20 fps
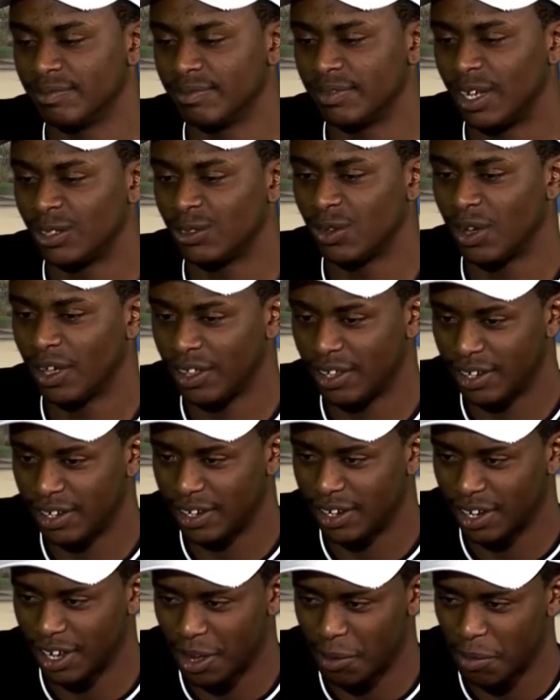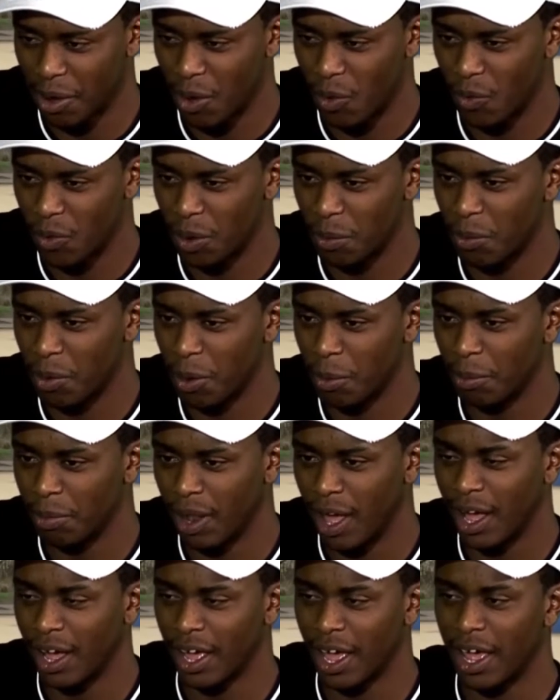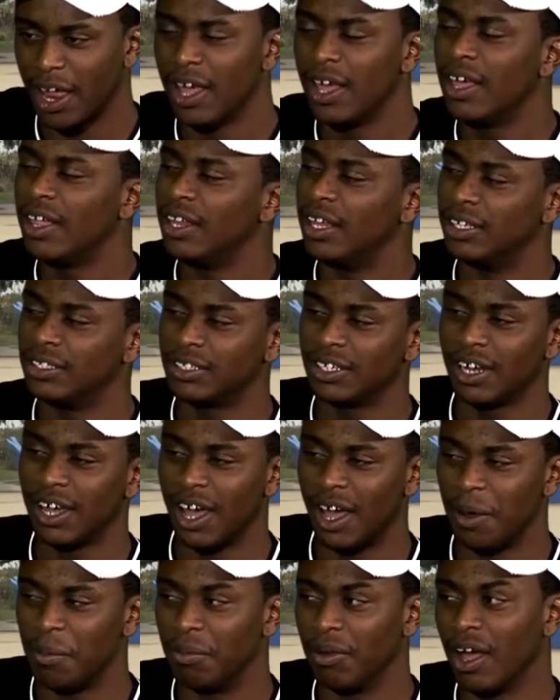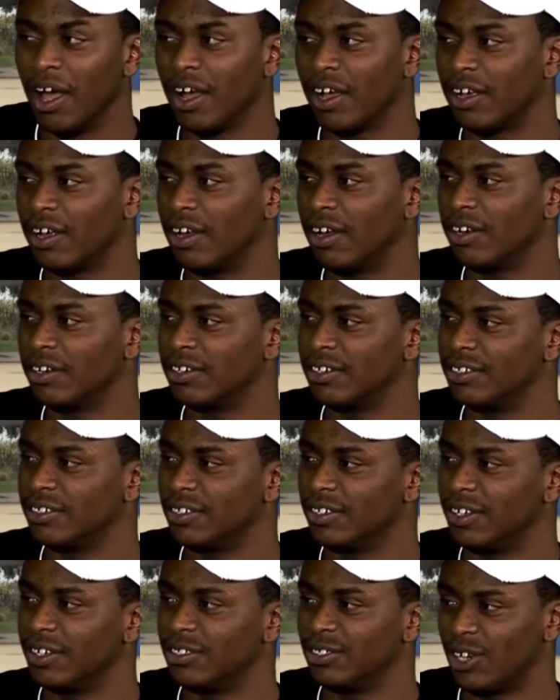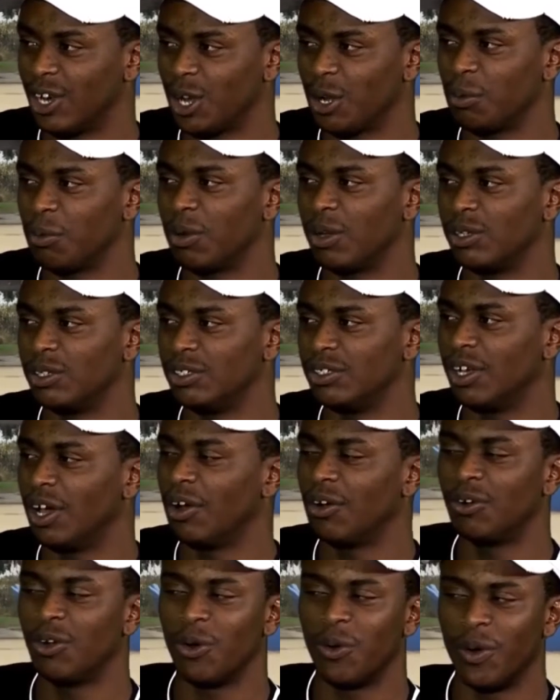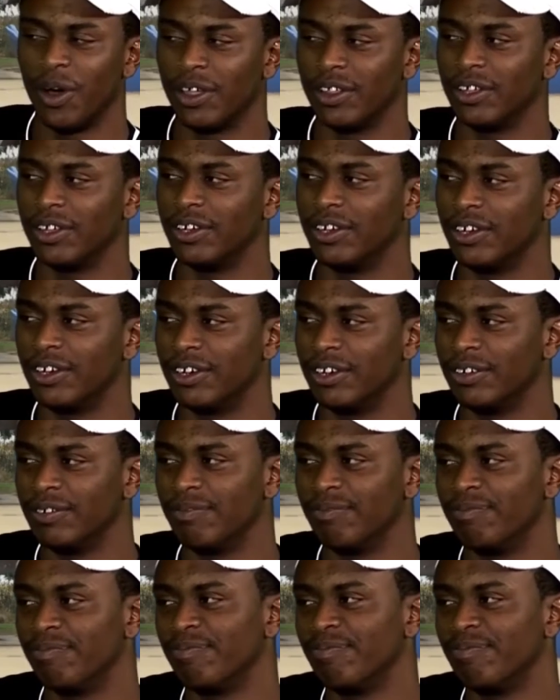That's why they need to come out with more black. They should have had black characters on Dragon Ball Z. I don't know why they didn't.